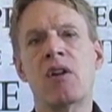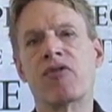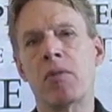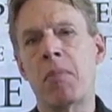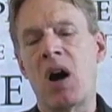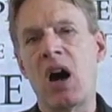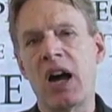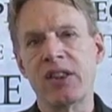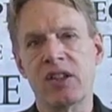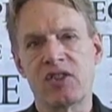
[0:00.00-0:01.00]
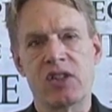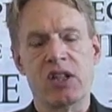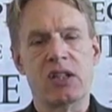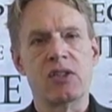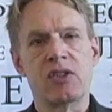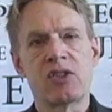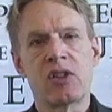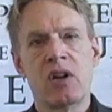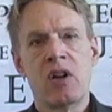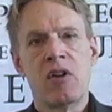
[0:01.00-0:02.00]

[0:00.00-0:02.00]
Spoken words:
from behind the scenes.